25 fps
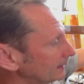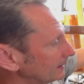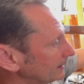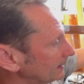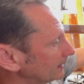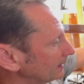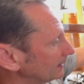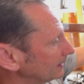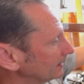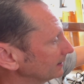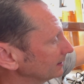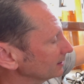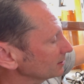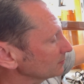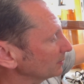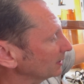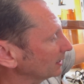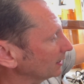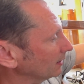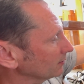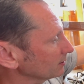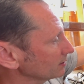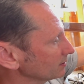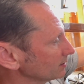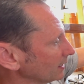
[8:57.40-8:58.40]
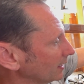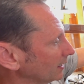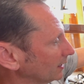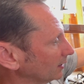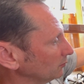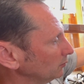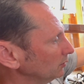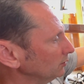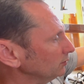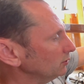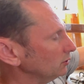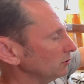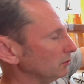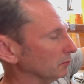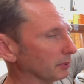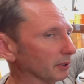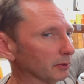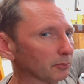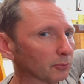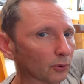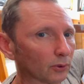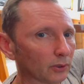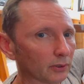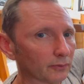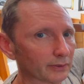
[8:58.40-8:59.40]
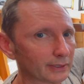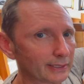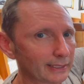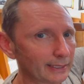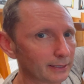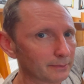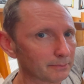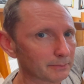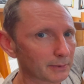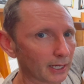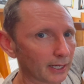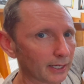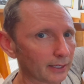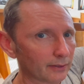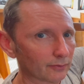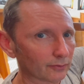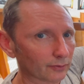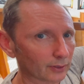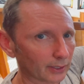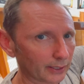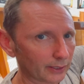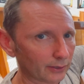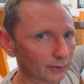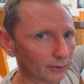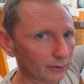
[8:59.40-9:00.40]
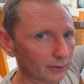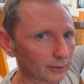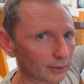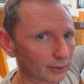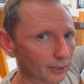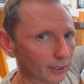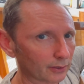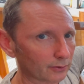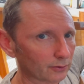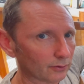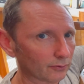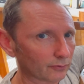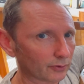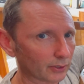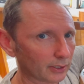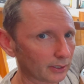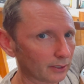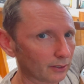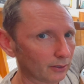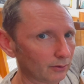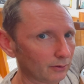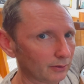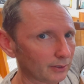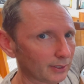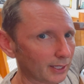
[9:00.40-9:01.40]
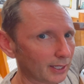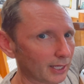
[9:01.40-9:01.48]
Uh, it's been outstanding. We'll do a bit more of a deep dive later in another video,